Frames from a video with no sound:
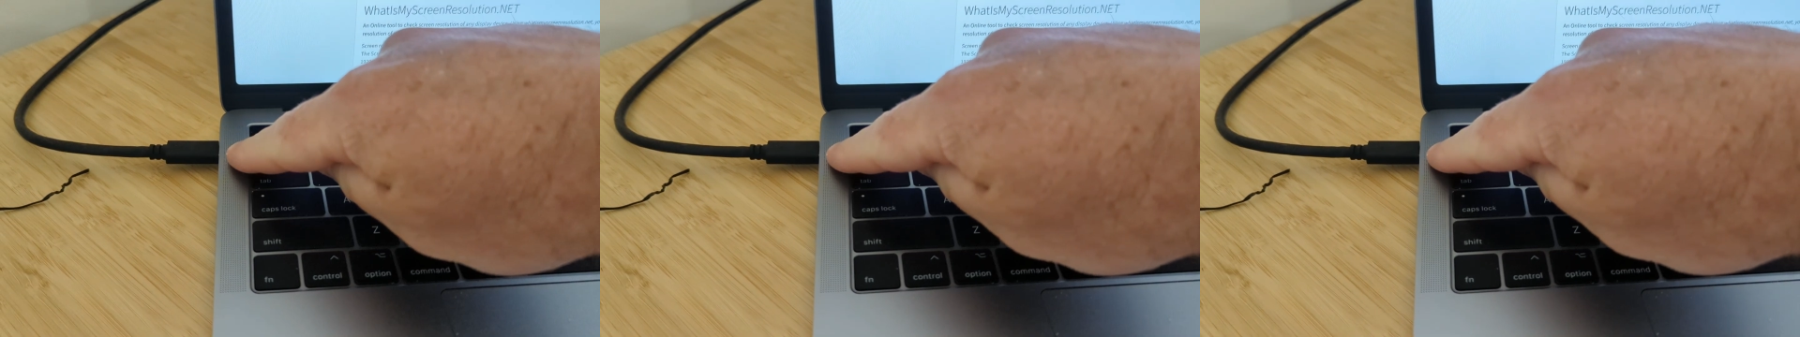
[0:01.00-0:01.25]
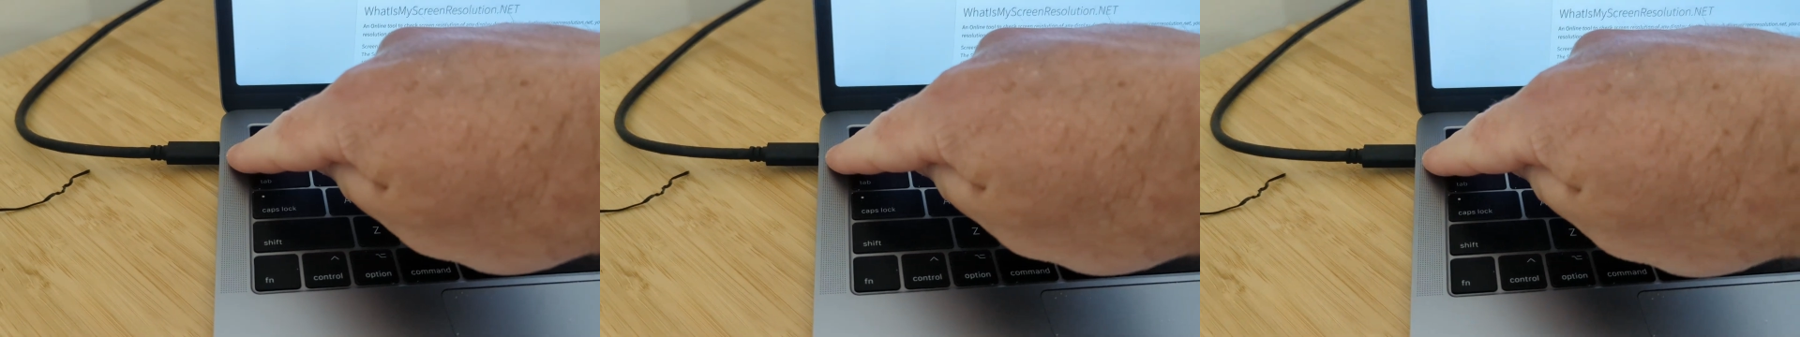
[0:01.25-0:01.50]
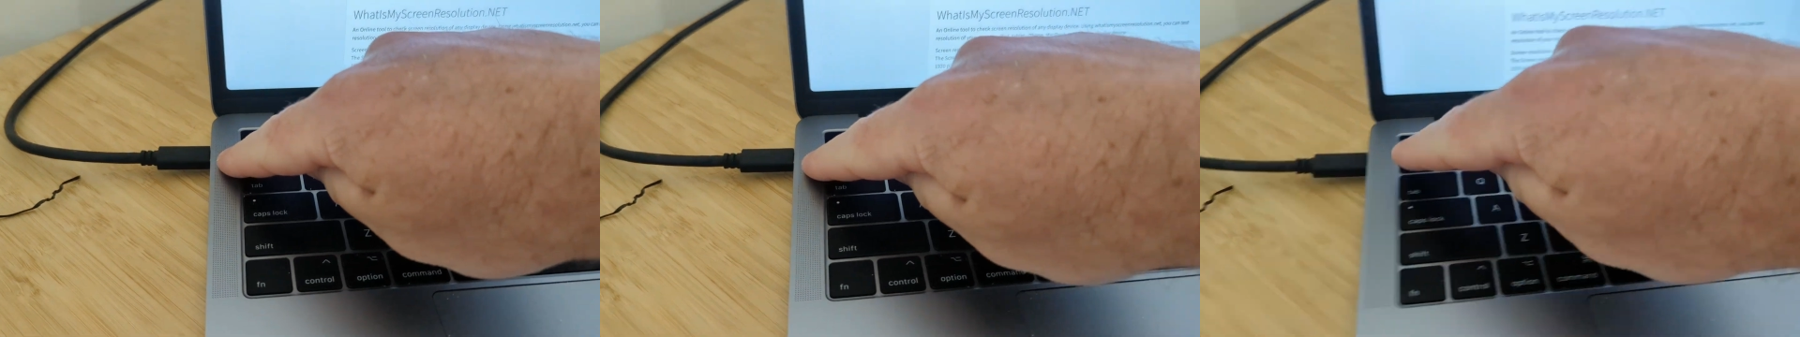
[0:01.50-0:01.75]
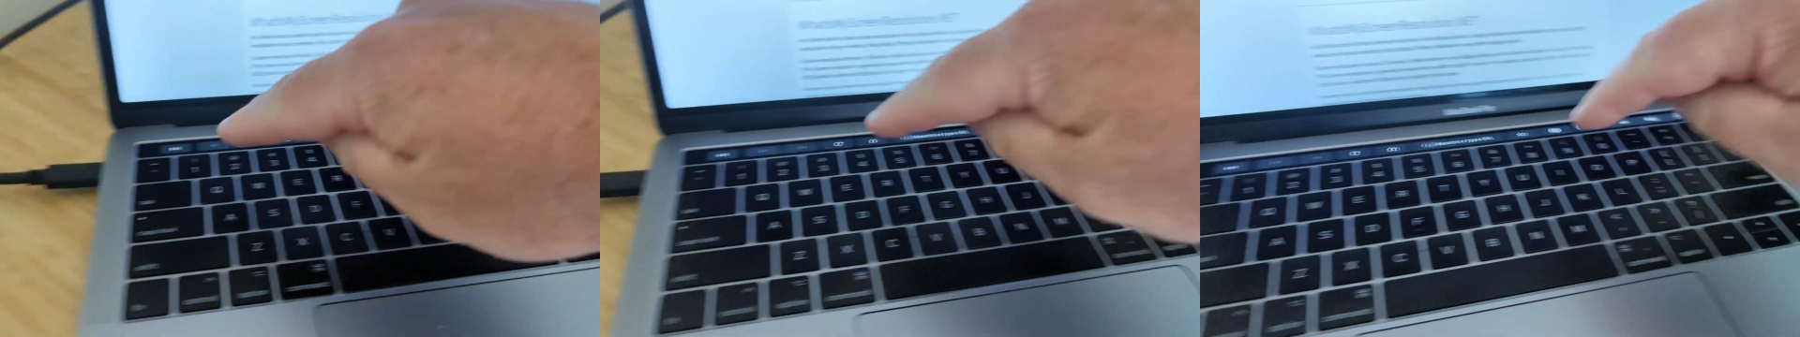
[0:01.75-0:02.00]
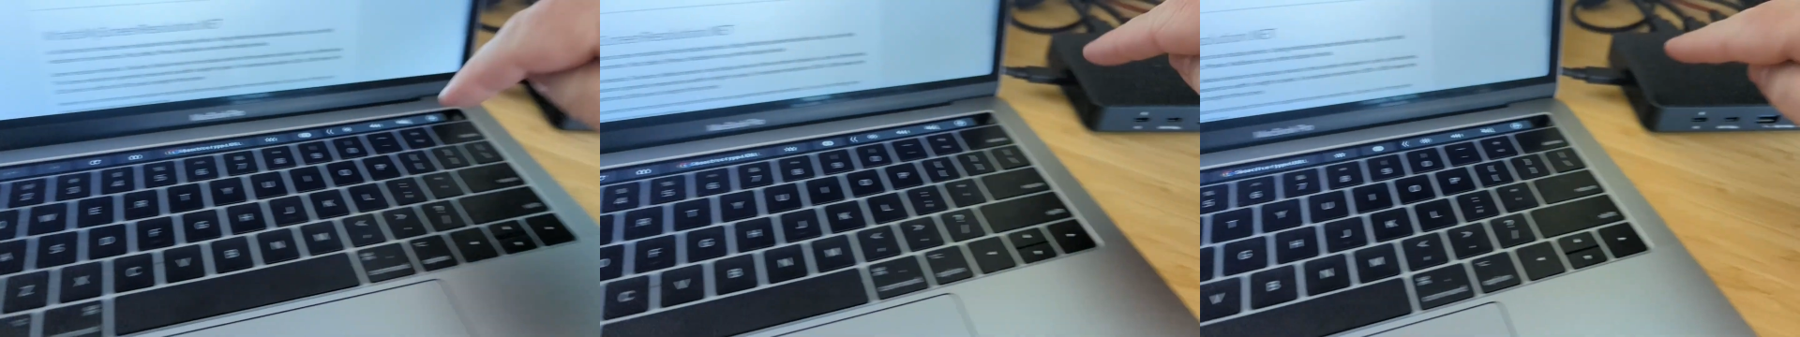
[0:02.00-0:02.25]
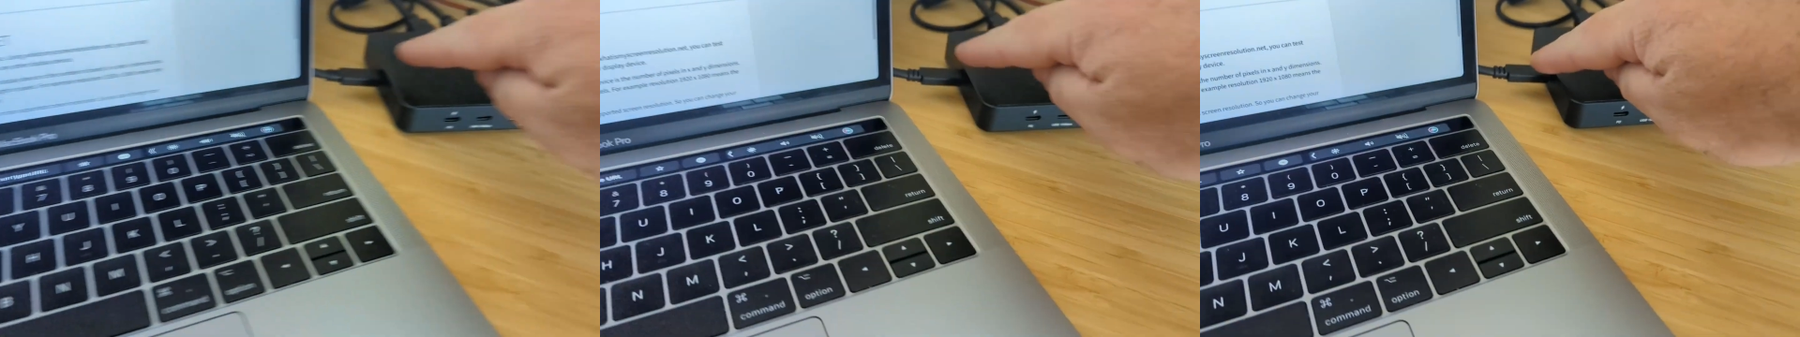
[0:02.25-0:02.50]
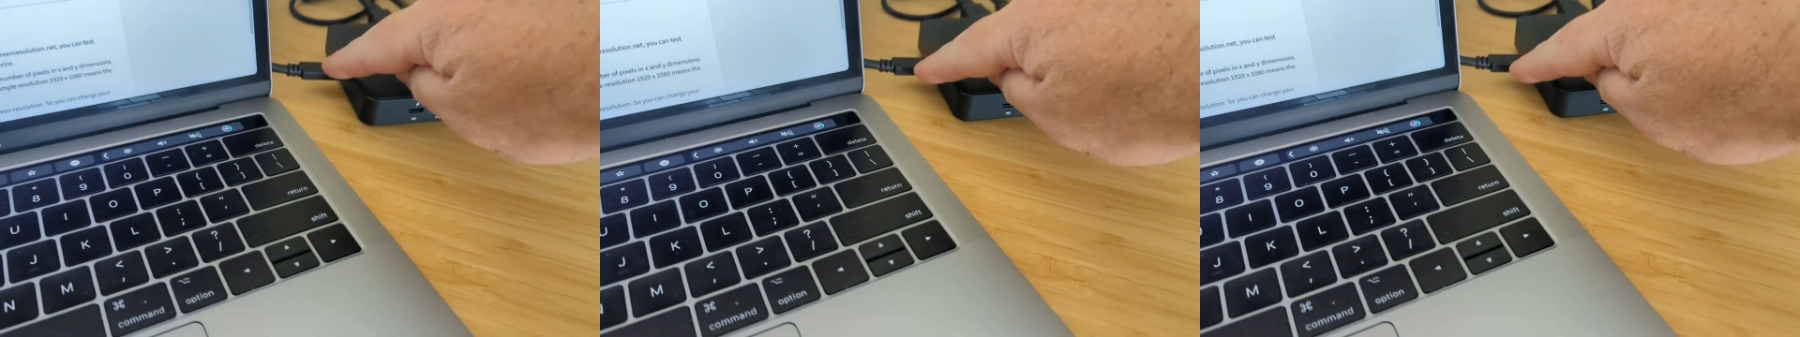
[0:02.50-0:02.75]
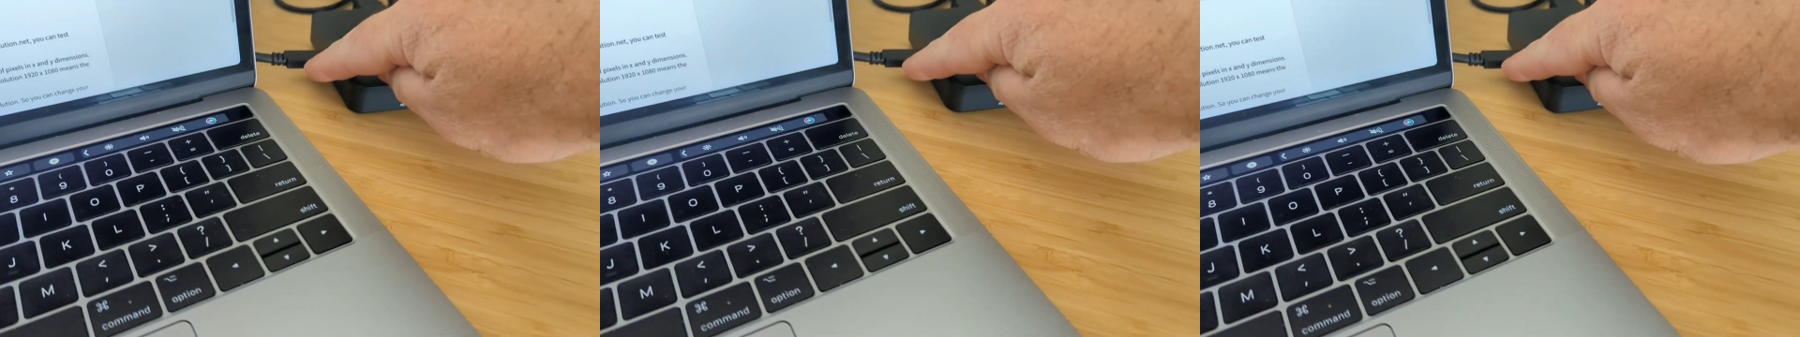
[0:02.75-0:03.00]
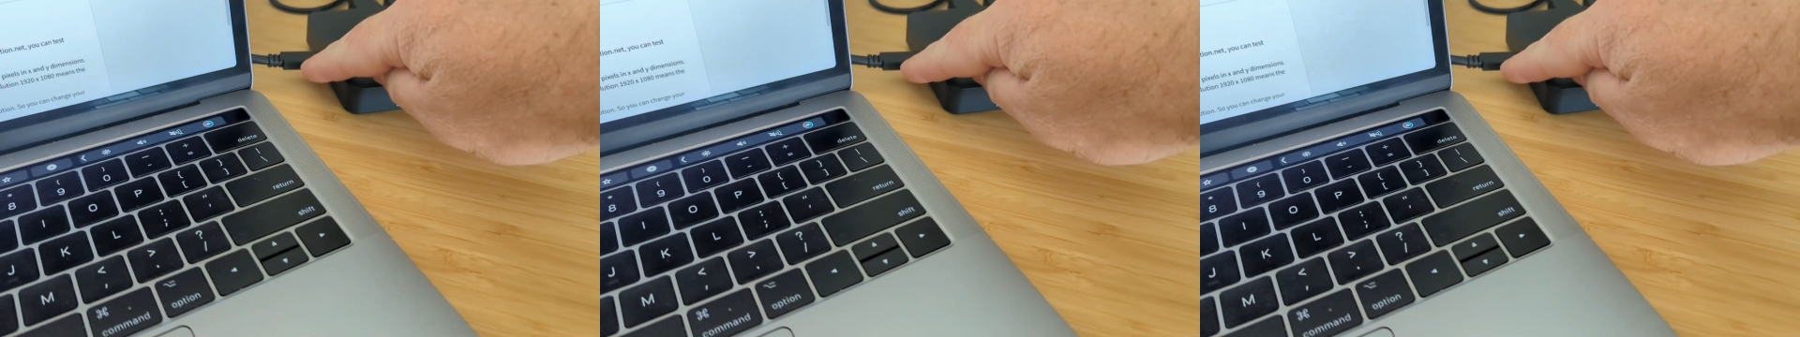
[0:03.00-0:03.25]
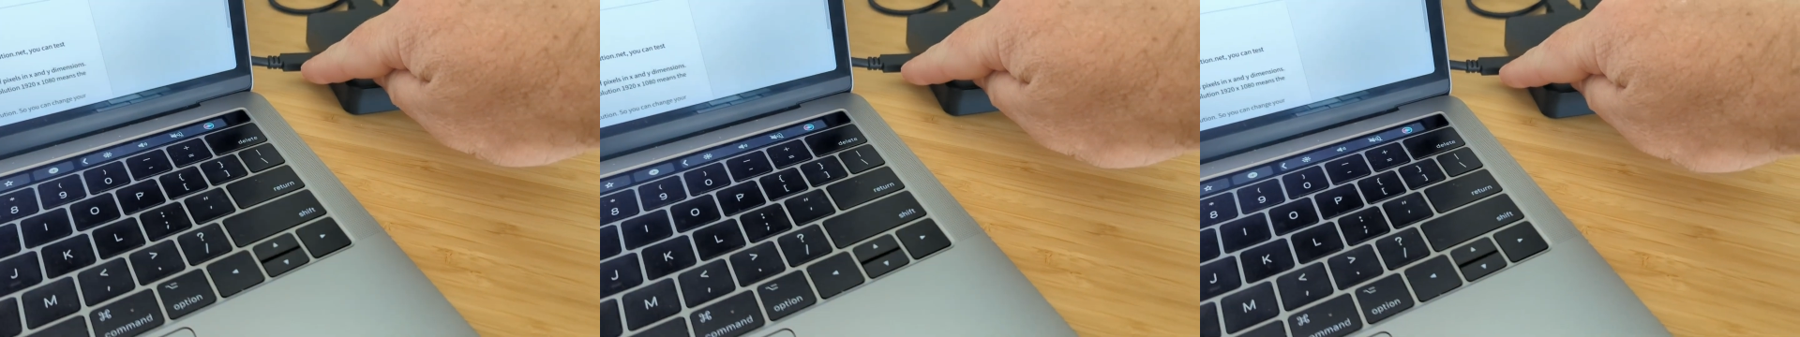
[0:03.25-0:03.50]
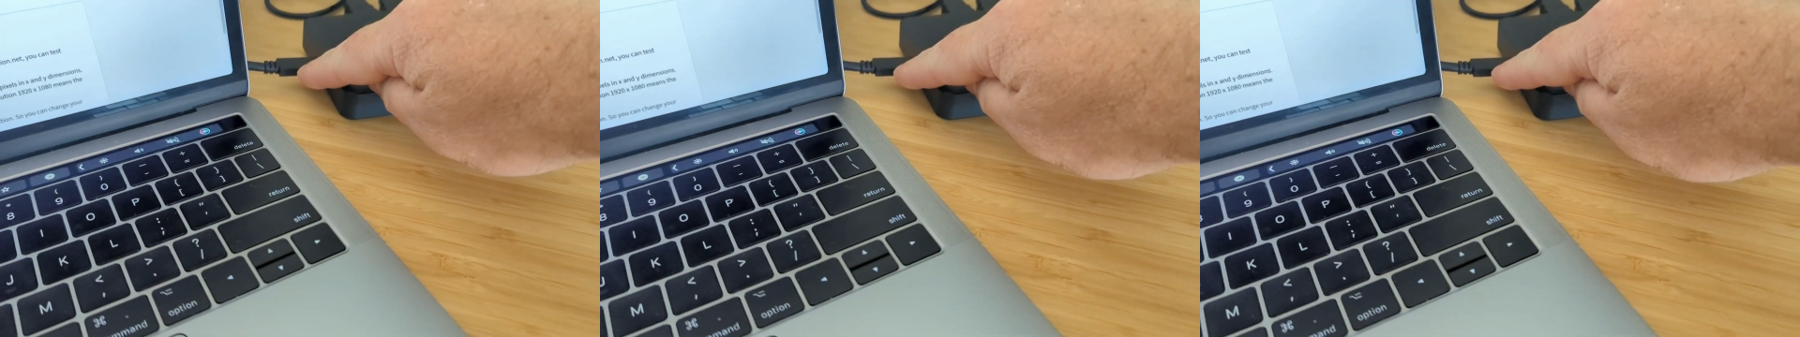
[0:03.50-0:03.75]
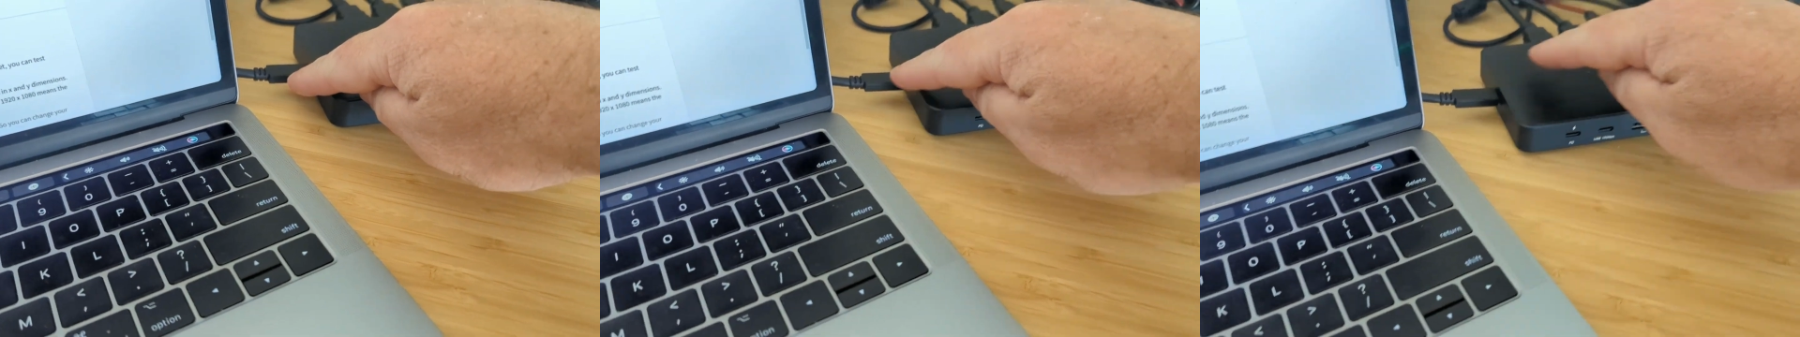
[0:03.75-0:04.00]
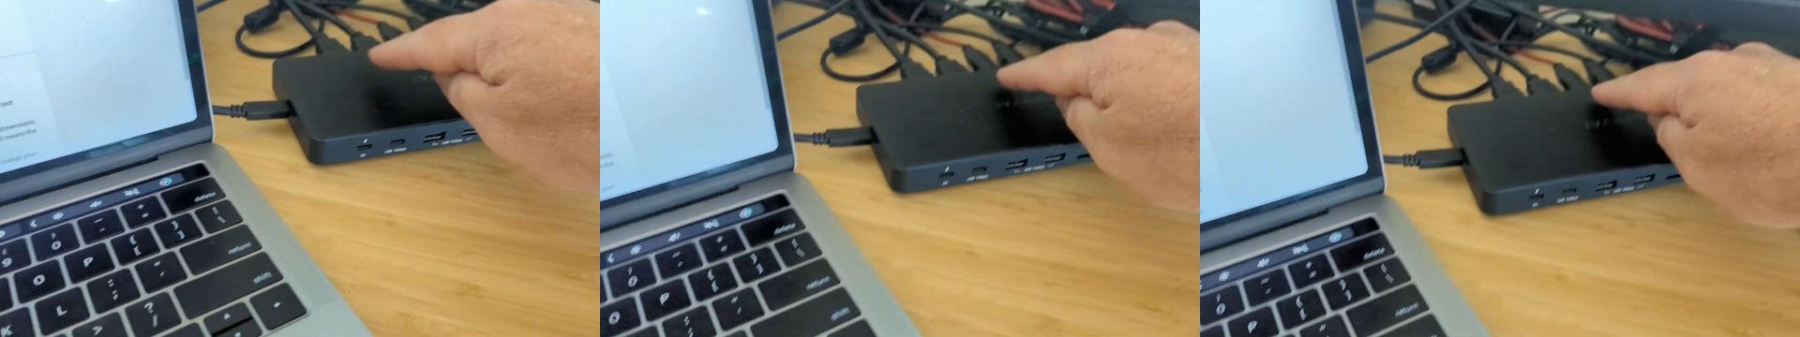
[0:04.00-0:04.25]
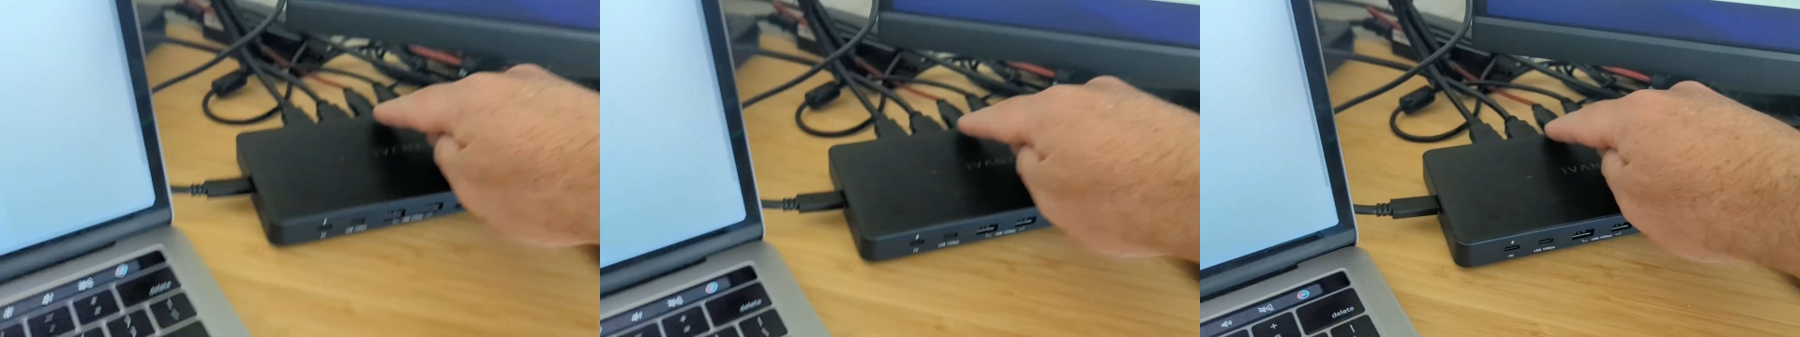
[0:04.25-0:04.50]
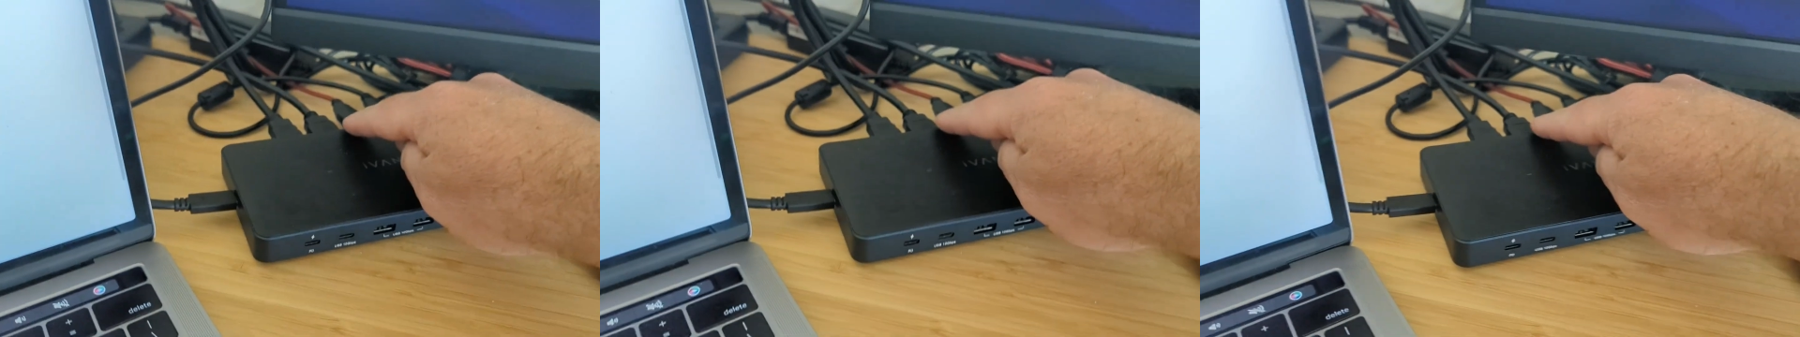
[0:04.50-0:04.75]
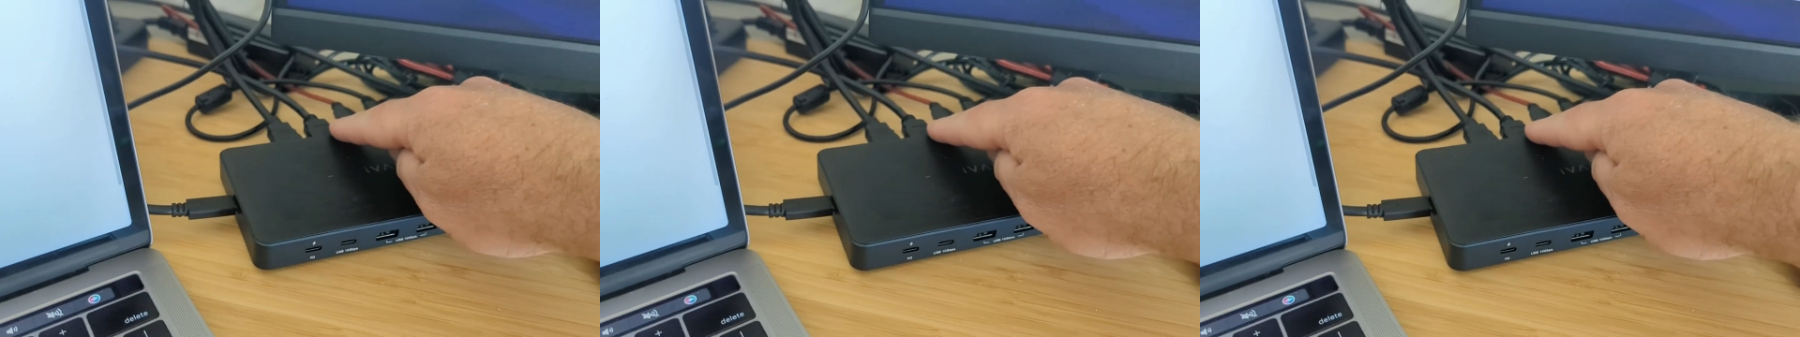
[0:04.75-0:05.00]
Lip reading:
[unreadable: no face in view]